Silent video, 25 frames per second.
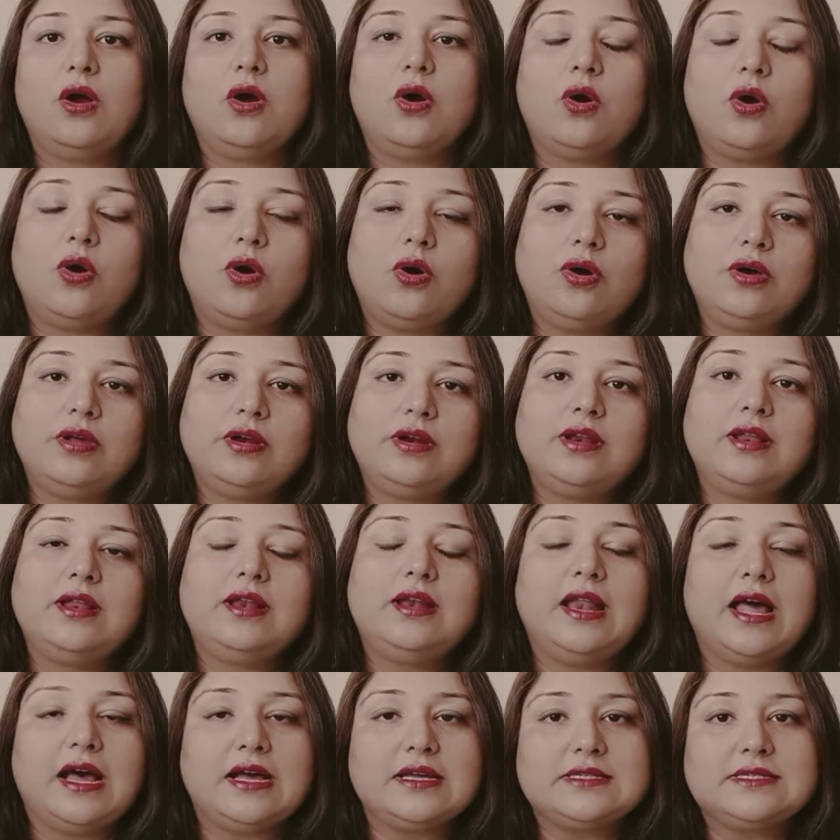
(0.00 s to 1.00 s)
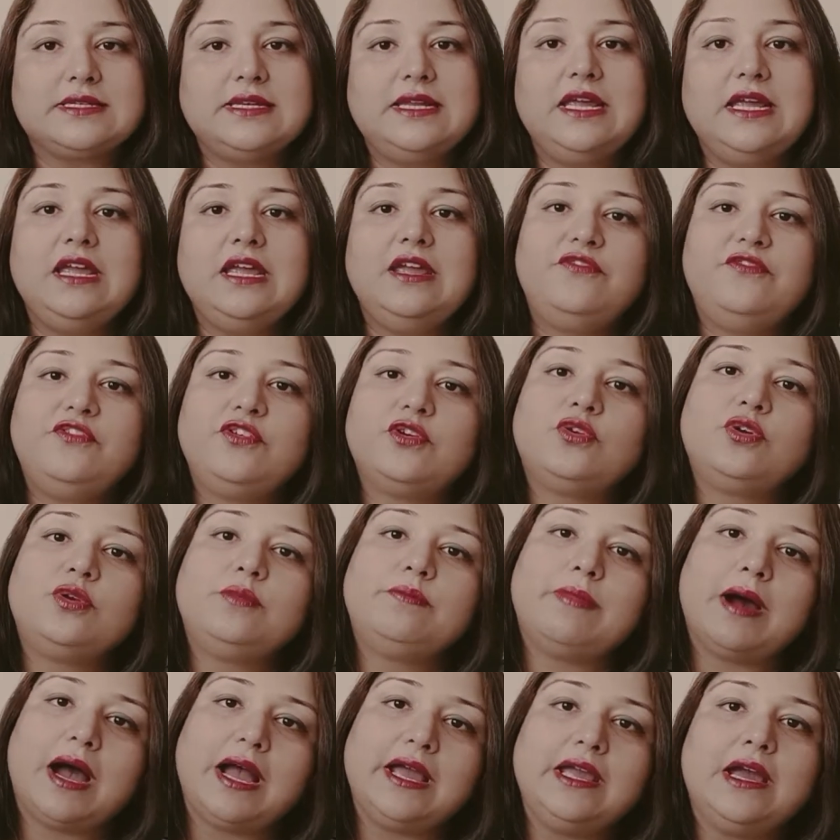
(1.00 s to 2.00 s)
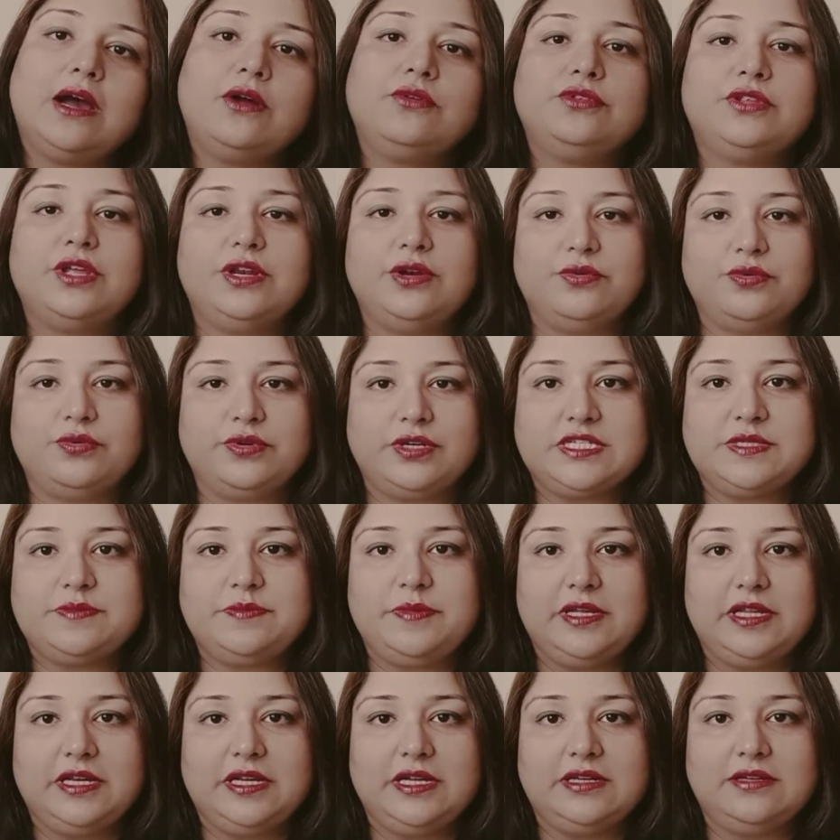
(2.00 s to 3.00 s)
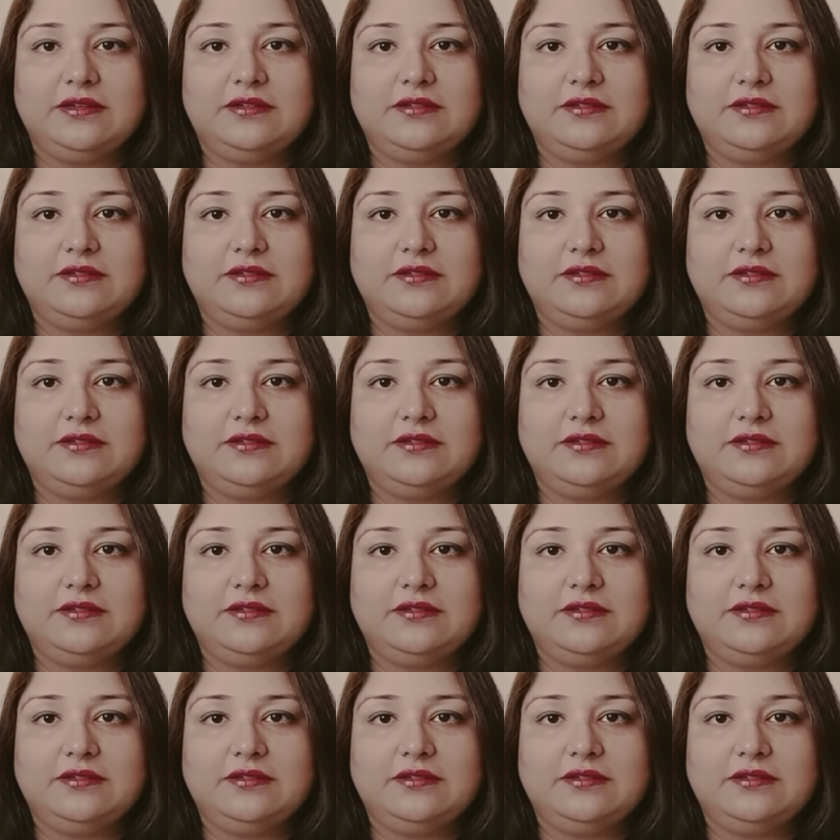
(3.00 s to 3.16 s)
Or lastly, if you could buy out the notice period.